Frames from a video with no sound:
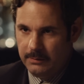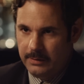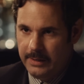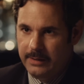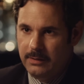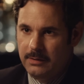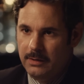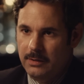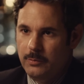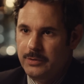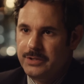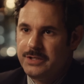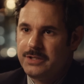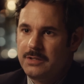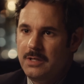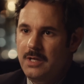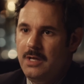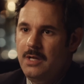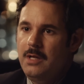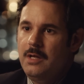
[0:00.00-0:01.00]
Like it
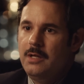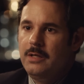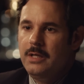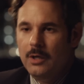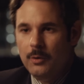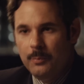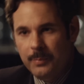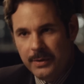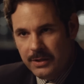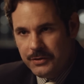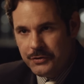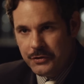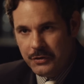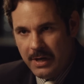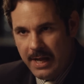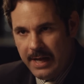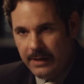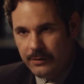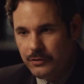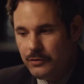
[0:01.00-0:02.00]
was, you know, because you're
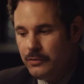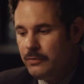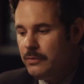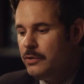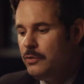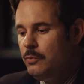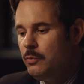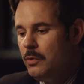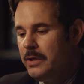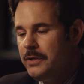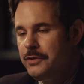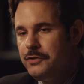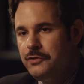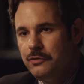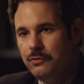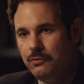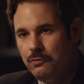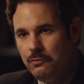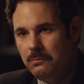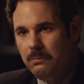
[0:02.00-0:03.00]
an actor, you want to
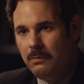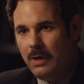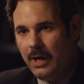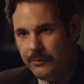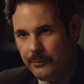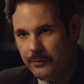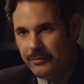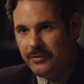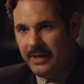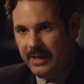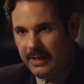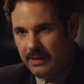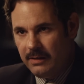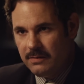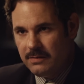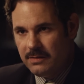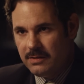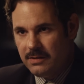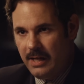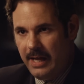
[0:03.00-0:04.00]
do other
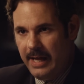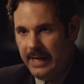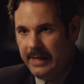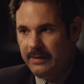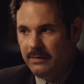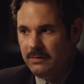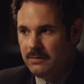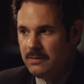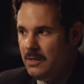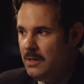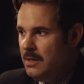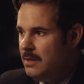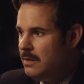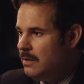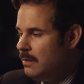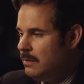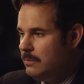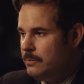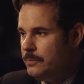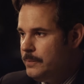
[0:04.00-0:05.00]
things, and
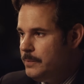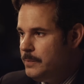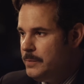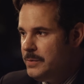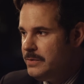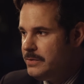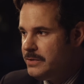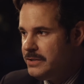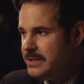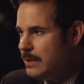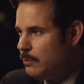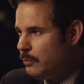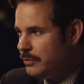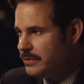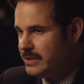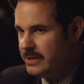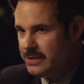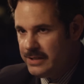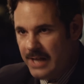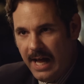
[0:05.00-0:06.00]

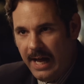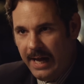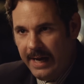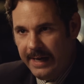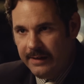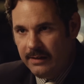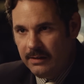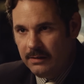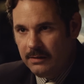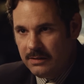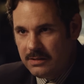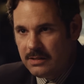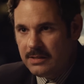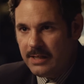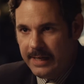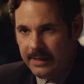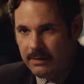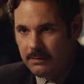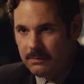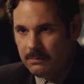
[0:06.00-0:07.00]
sequels aside, it's
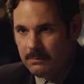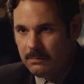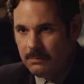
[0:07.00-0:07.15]
like,